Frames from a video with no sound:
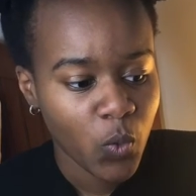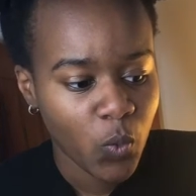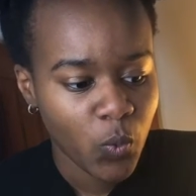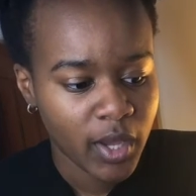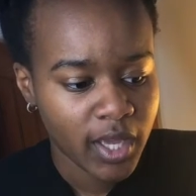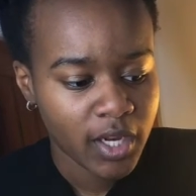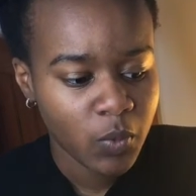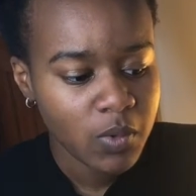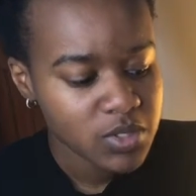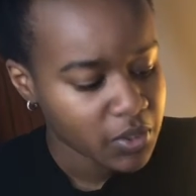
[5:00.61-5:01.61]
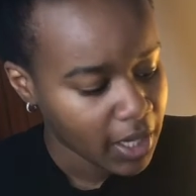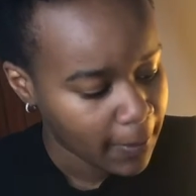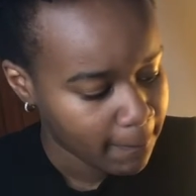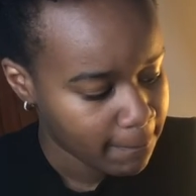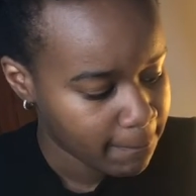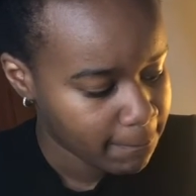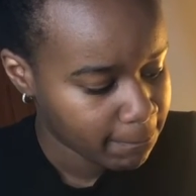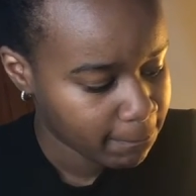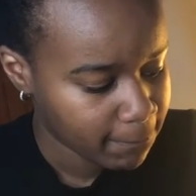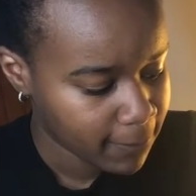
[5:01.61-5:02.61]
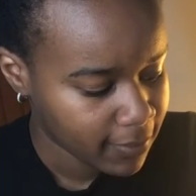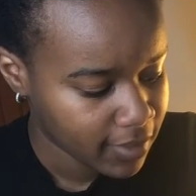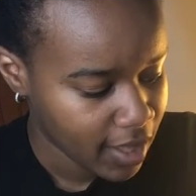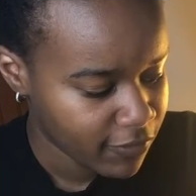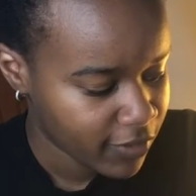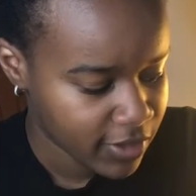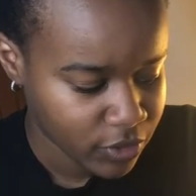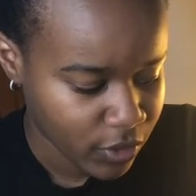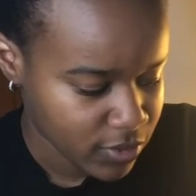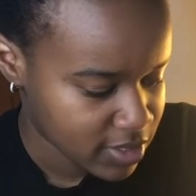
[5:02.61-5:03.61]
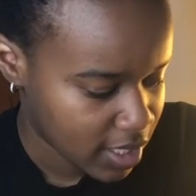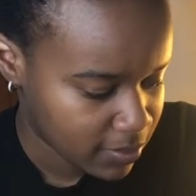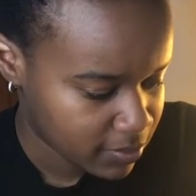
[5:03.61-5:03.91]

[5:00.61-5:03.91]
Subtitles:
when, what was her name? I forgot the girl's name.